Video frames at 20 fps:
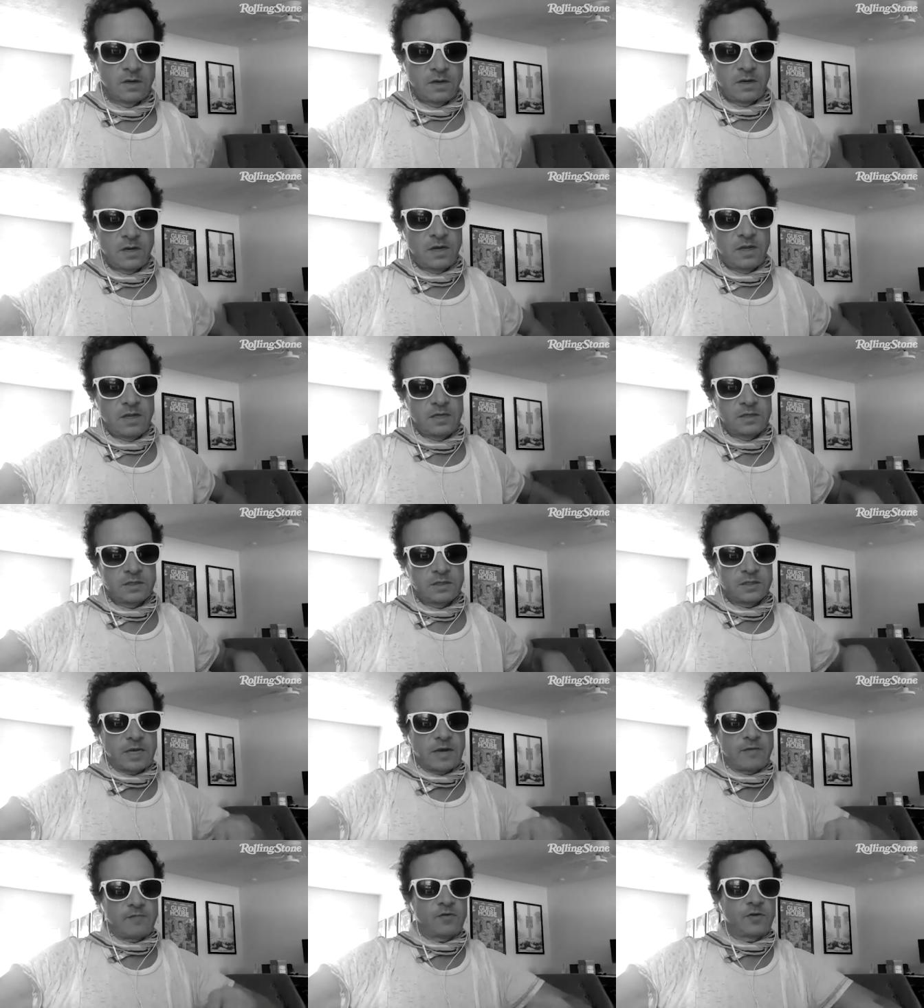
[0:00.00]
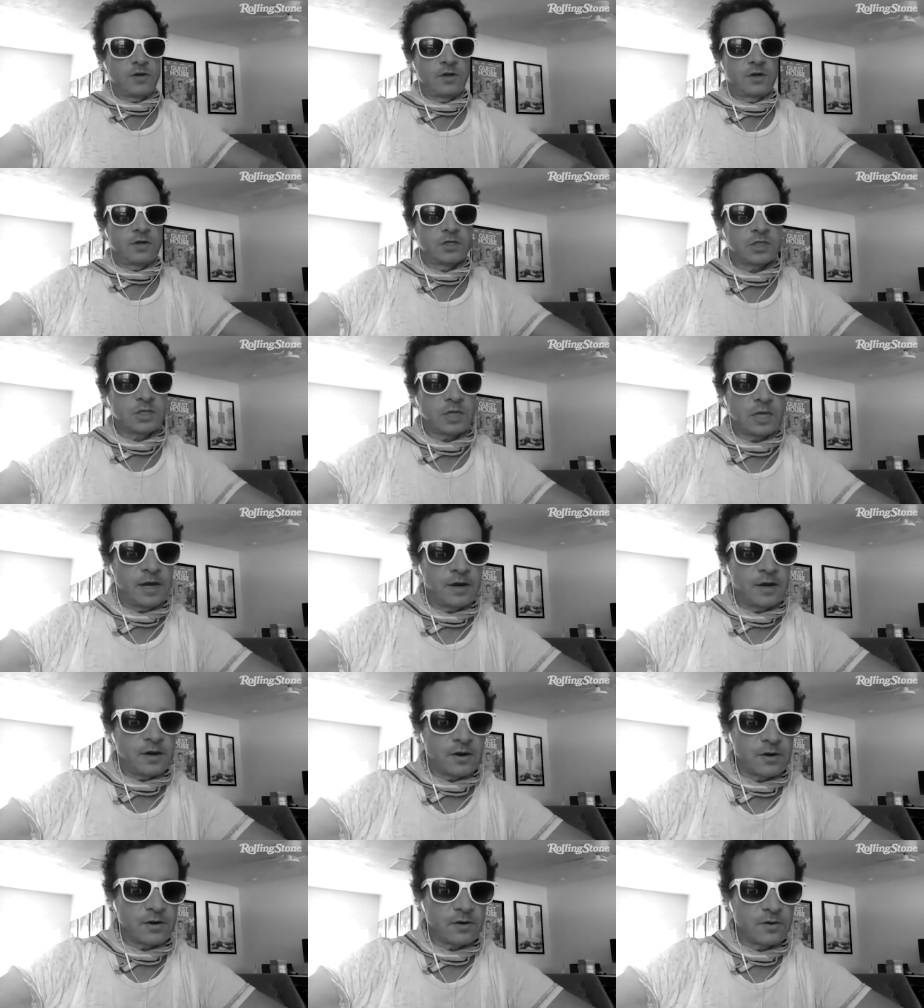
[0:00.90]
And then several years
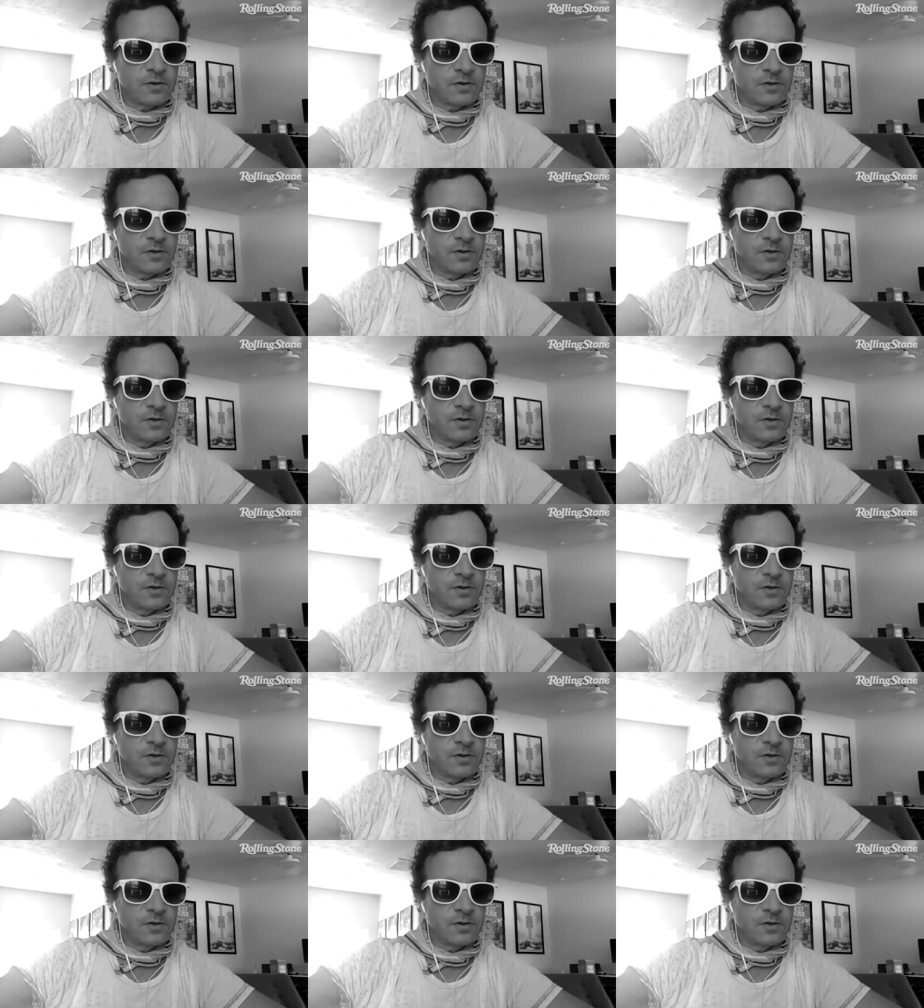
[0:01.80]
later,